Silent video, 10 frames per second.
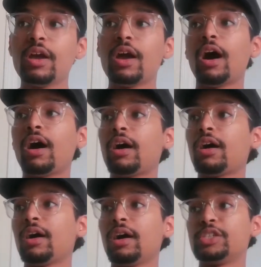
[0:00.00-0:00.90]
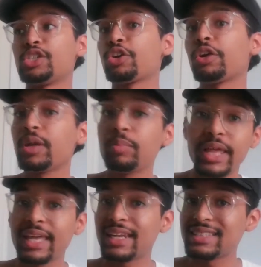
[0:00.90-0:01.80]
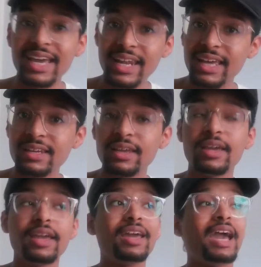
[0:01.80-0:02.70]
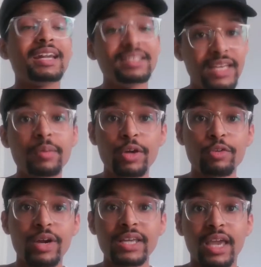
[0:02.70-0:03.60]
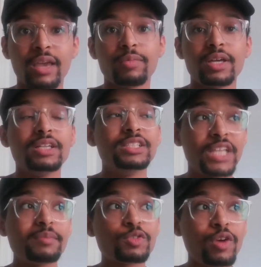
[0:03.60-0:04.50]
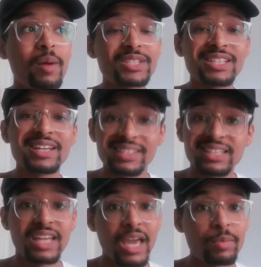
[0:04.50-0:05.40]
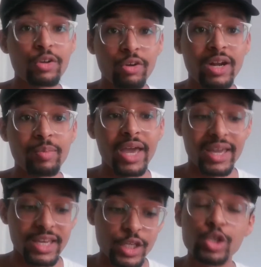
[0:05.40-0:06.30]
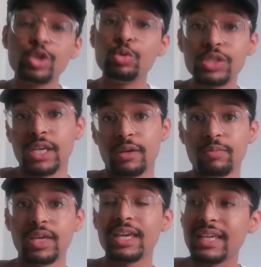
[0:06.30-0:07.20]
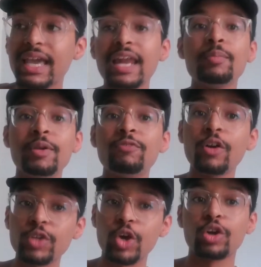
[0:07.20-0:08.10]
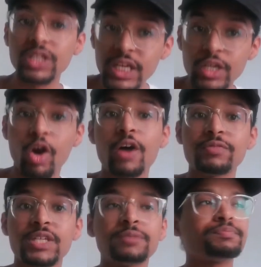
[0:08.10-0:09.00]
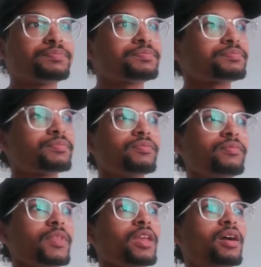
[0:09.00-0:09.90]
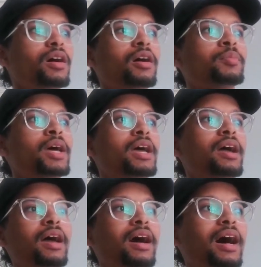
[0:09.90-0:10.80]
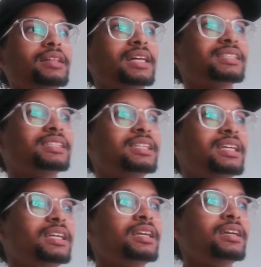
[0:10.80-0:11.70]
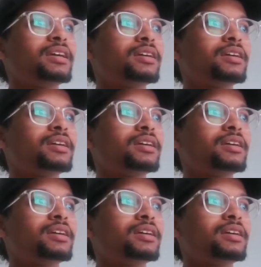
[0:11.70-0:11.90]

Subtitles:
are a security blanket at tight end and a damn good running game. James Robinson is a damn good running back. Use him. Get him involved early and often. I'd like to see,